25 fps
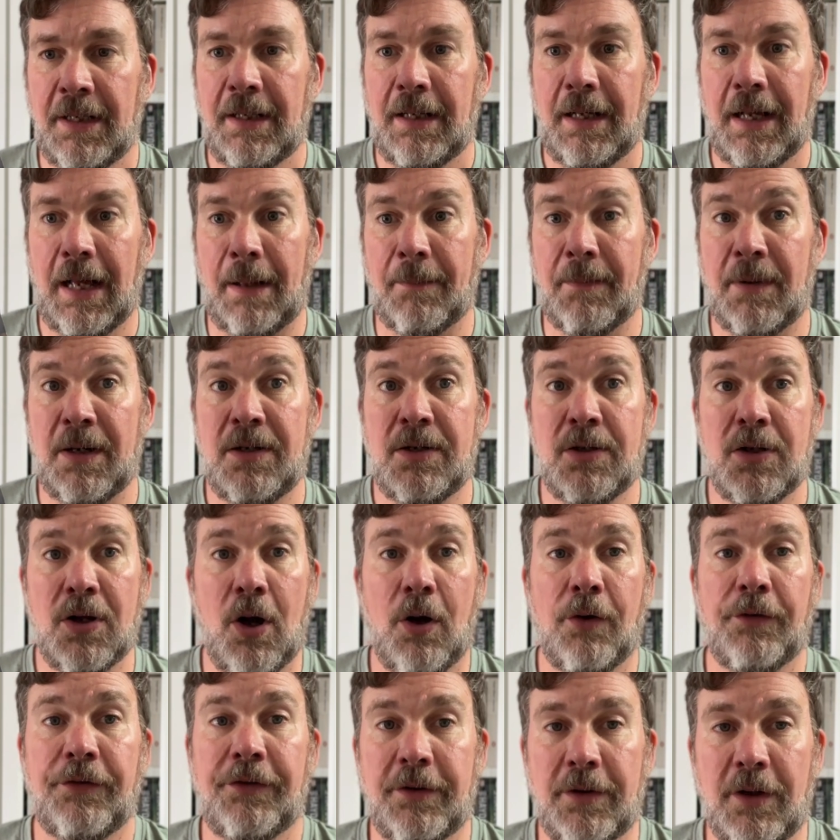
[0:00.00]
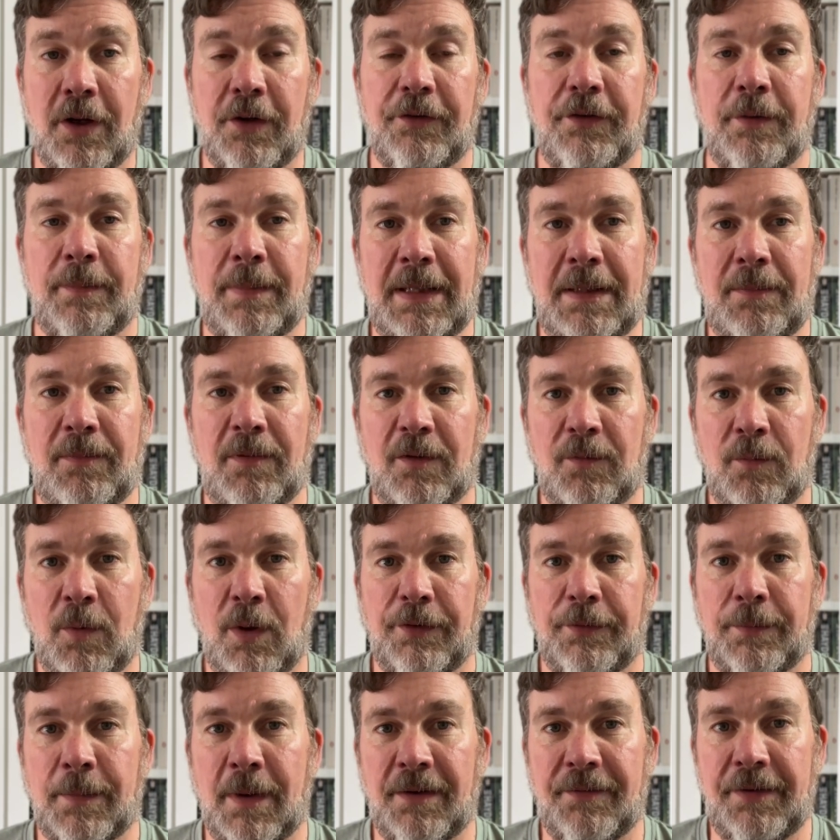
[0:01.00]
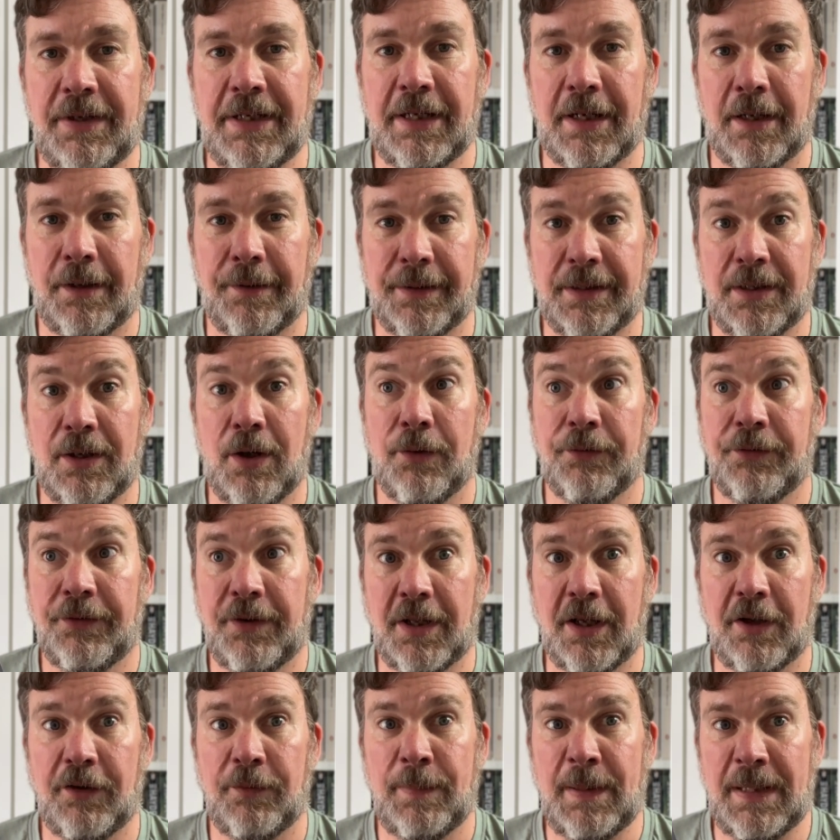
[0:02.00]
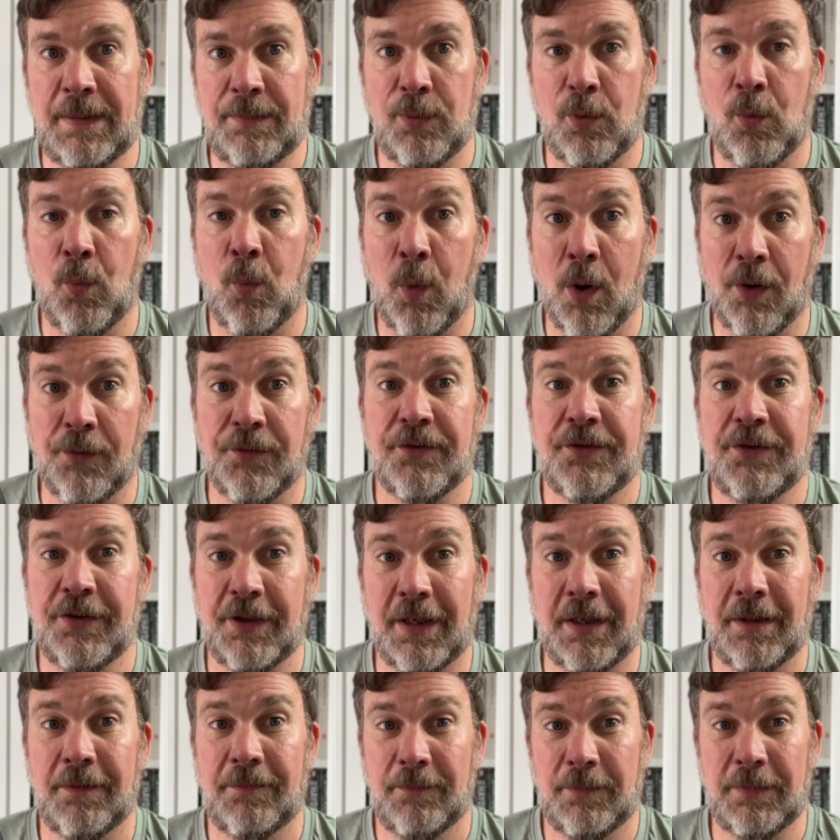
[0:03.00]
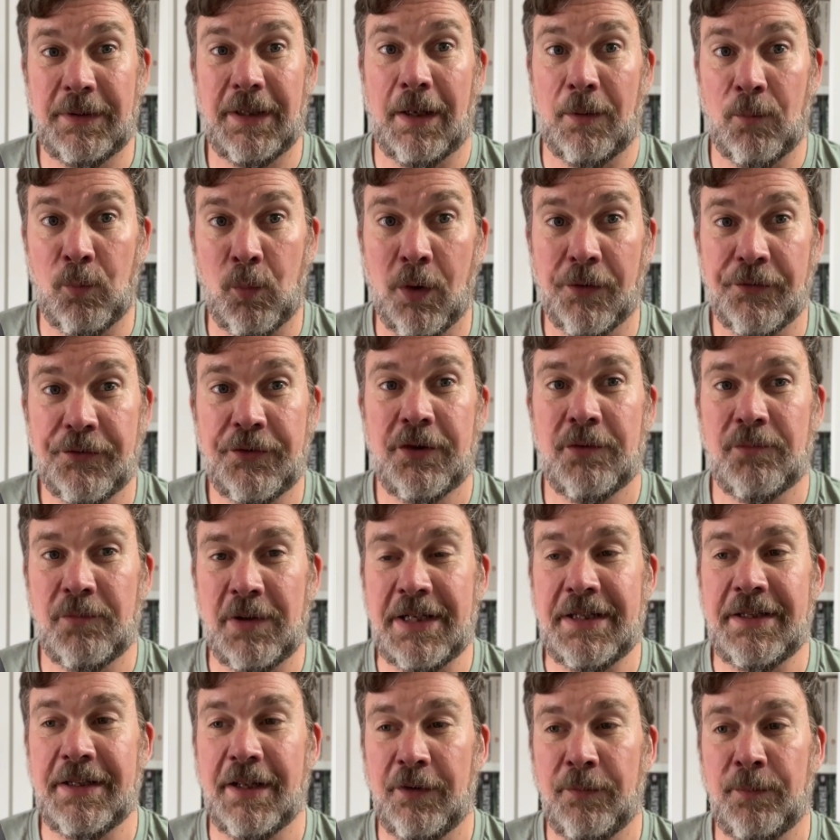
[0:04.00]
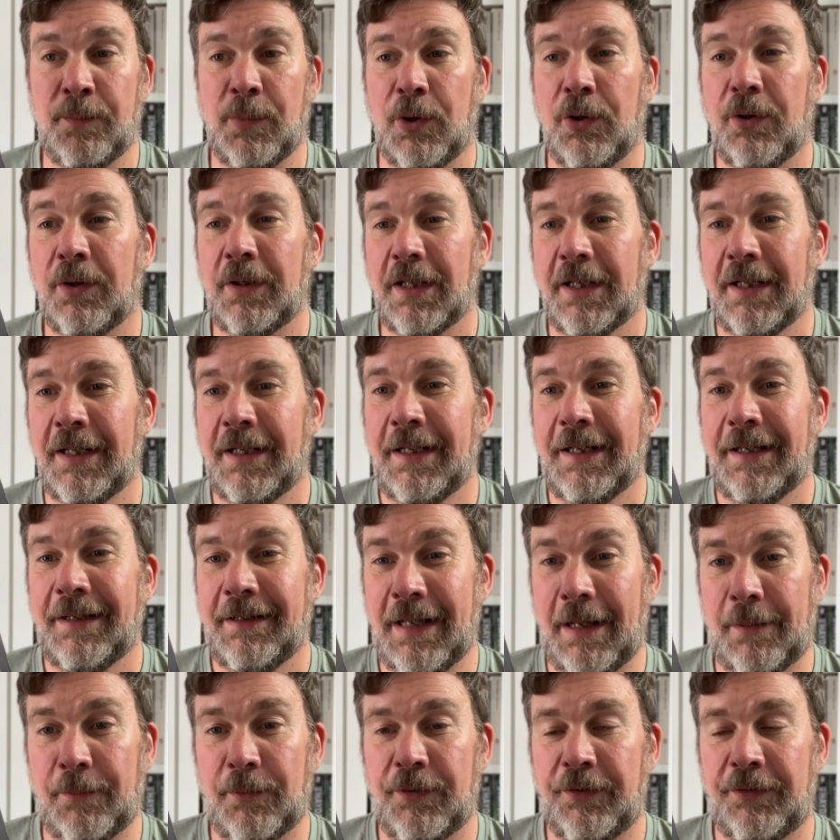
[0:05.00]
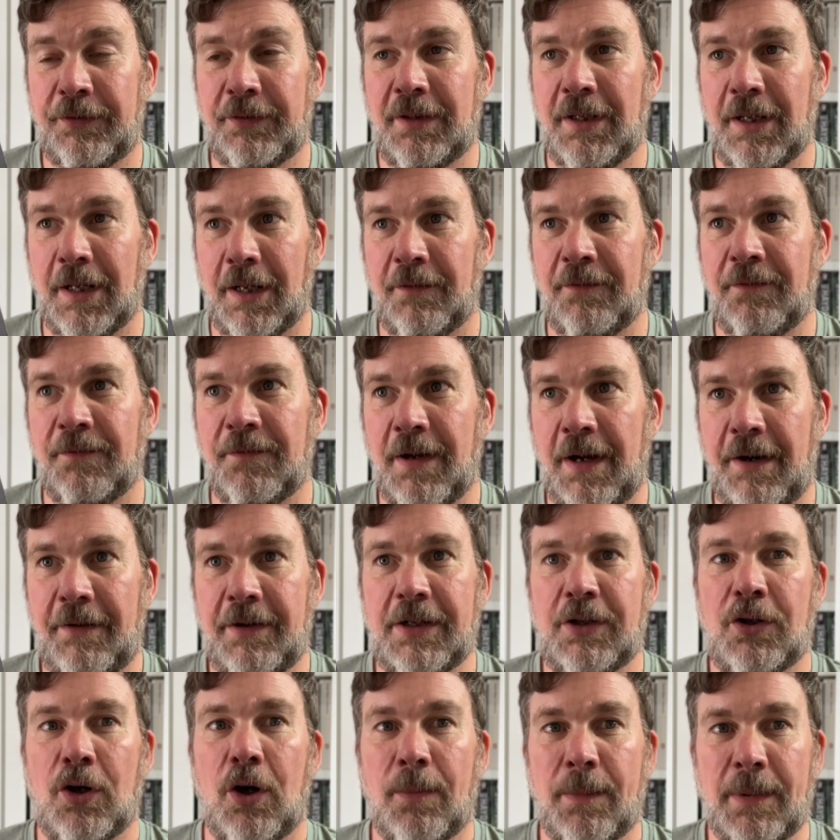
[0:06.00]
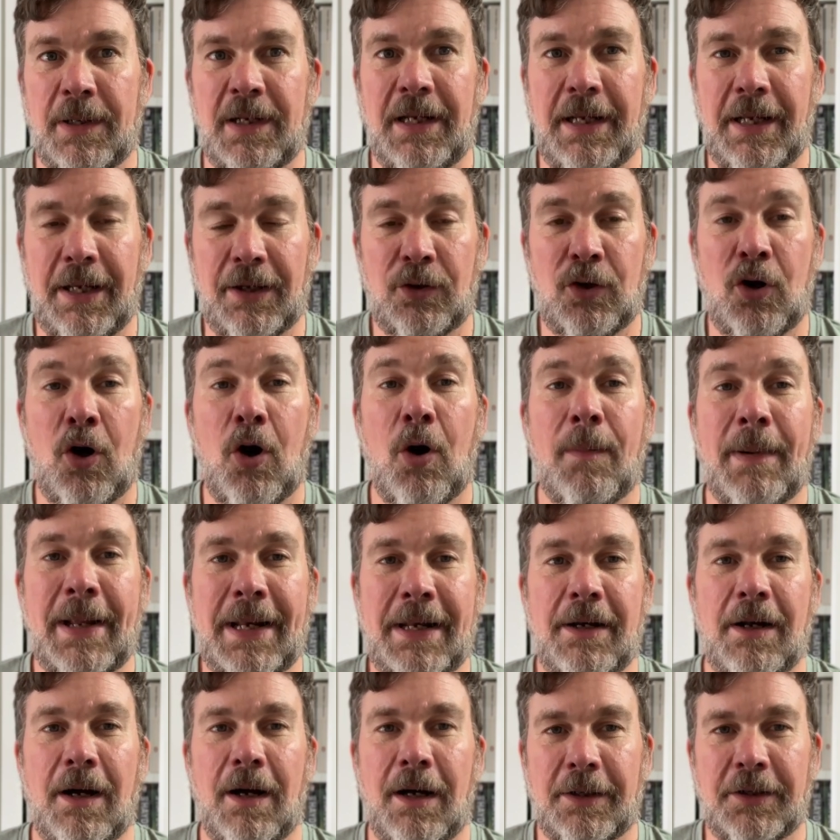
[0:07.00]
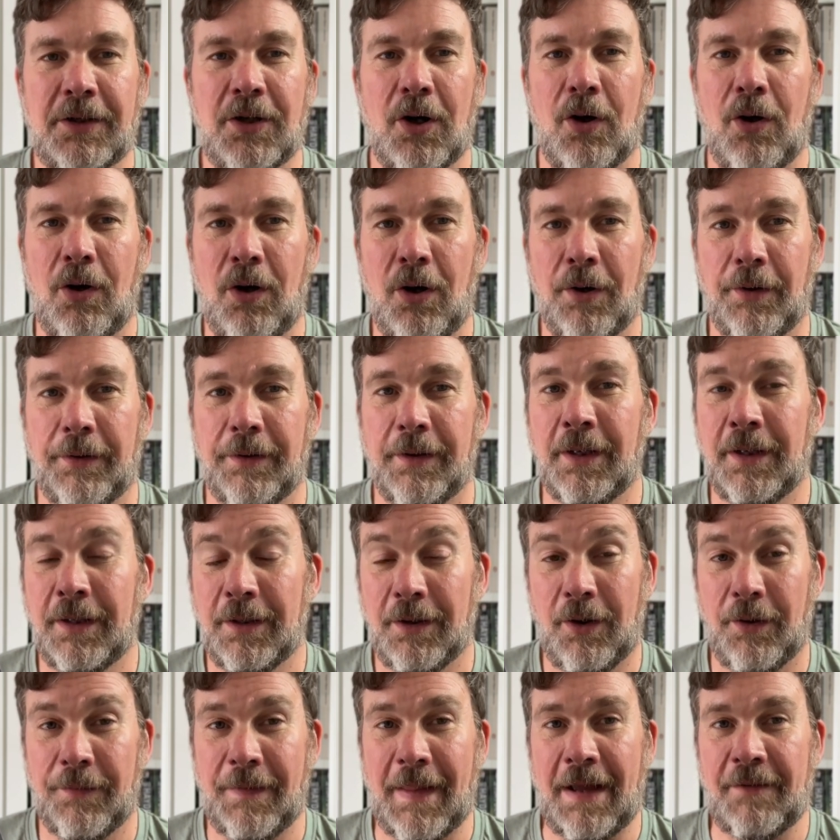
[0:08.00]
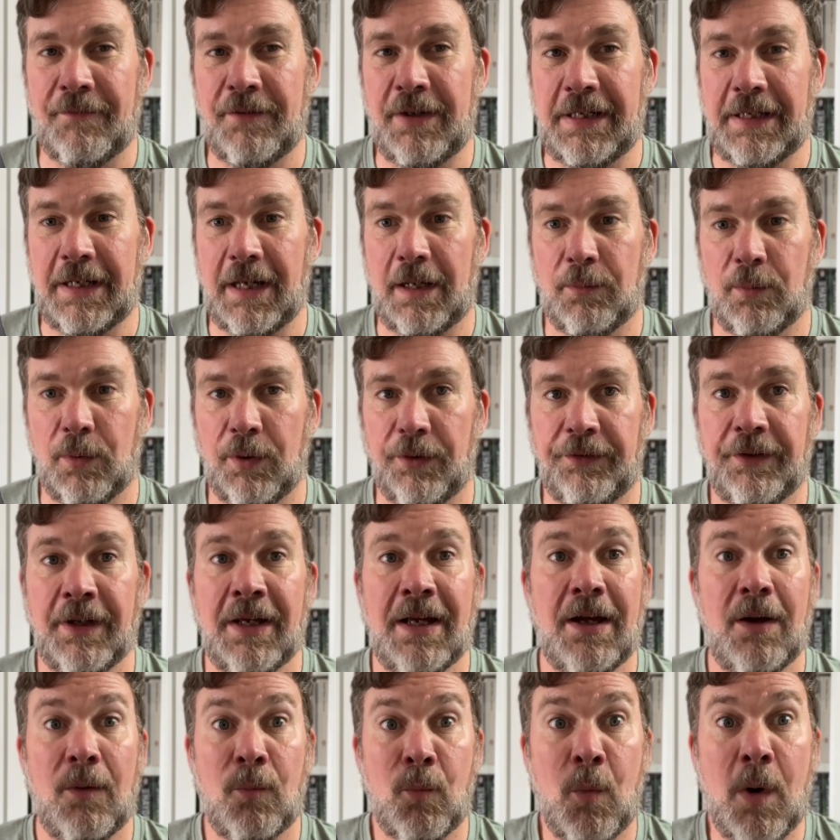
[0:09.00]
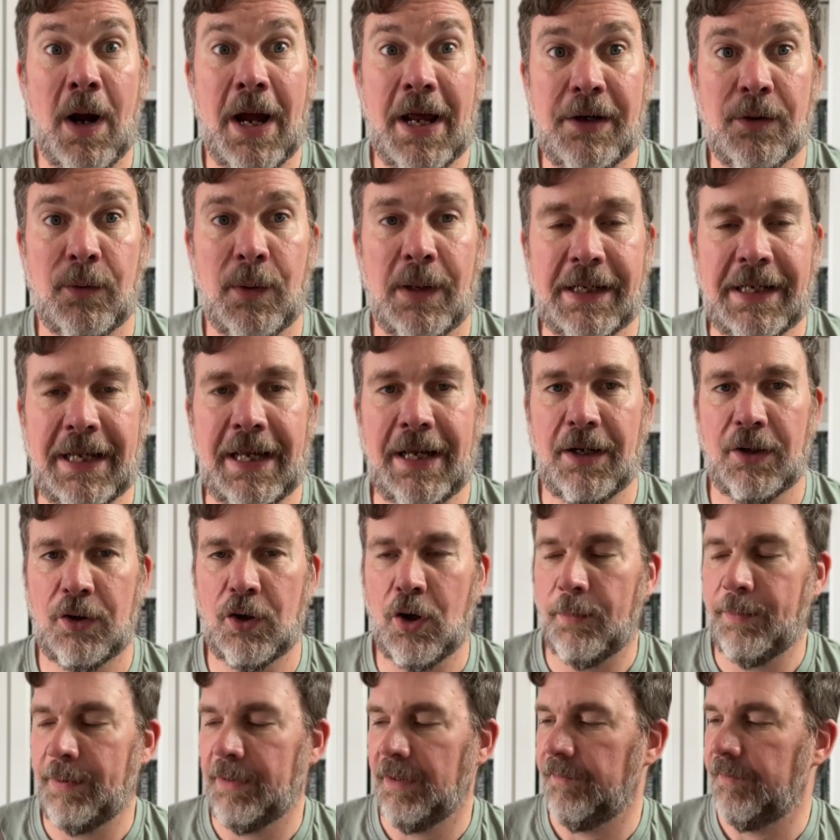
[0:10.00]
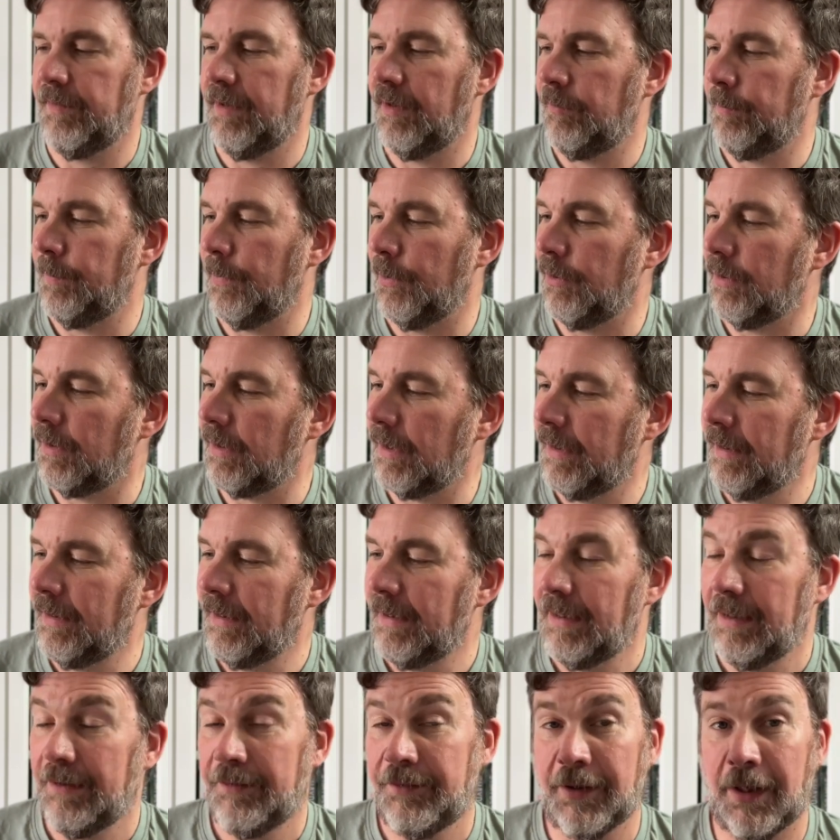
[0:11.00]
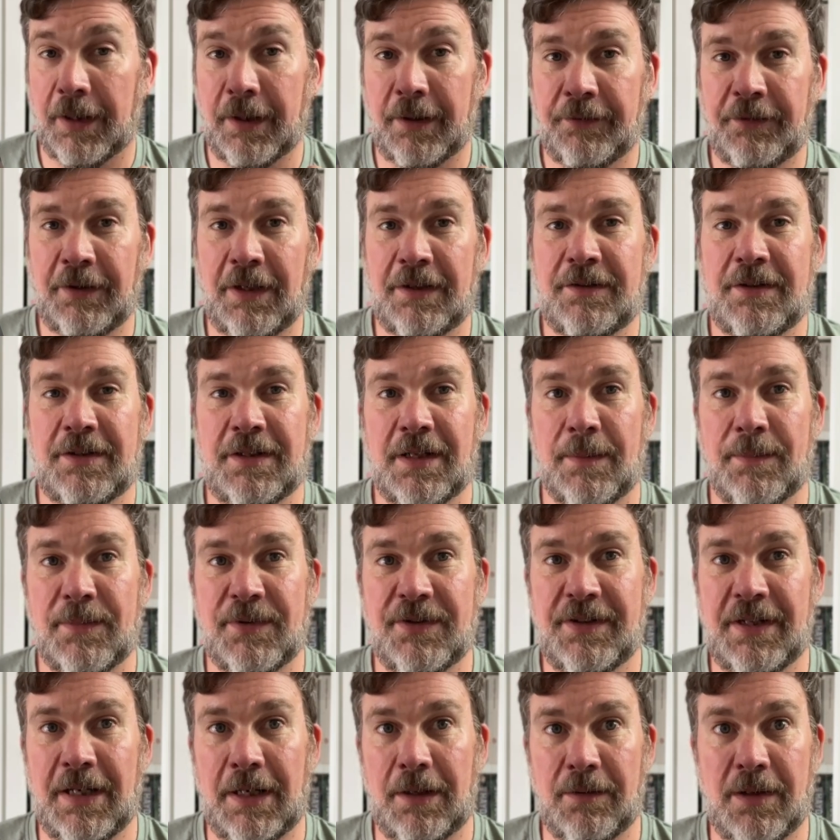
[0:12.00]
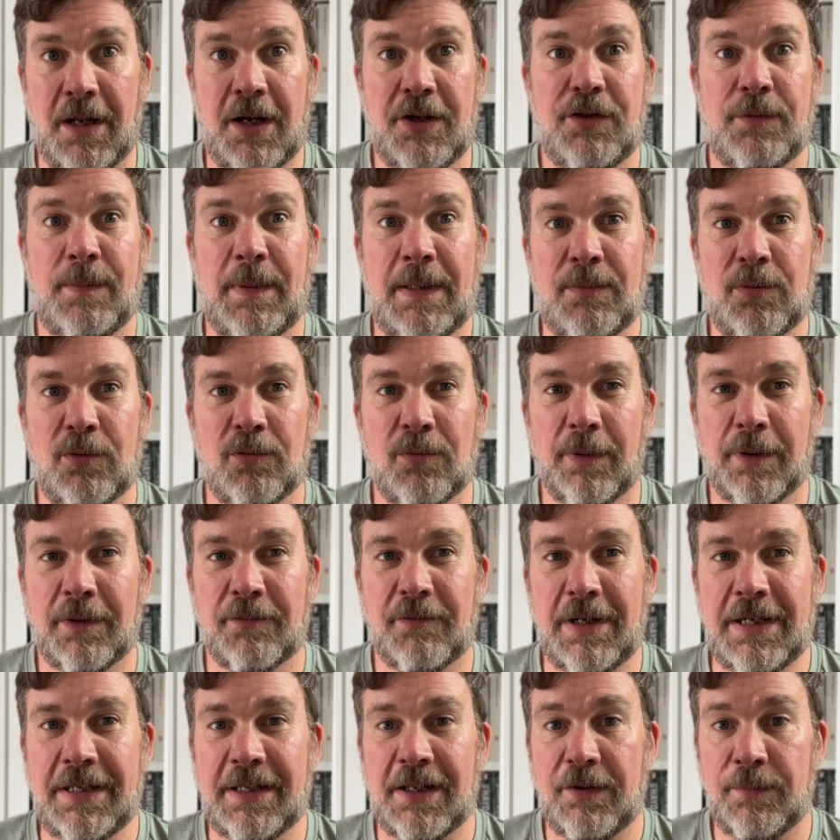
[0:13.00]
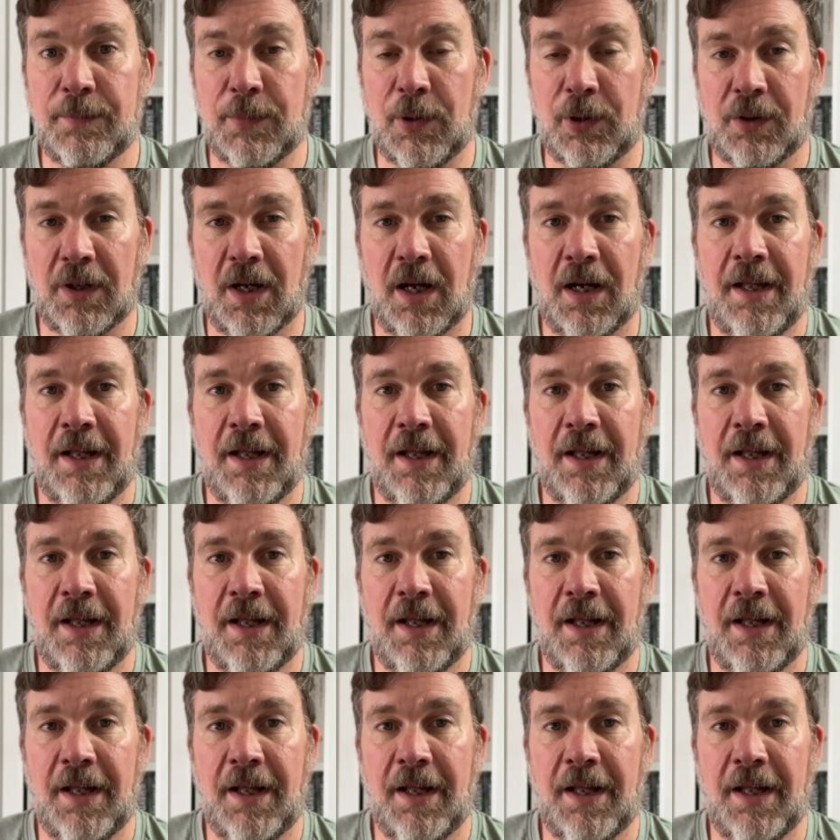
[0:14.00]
Lots and lots of people have watched my video, and lots of those people want to read this book. That was, you know, very commonly a comment I got on that video was, where do I get a copy of this book? So I said to Serpent's Tale, loads of people want to read this book.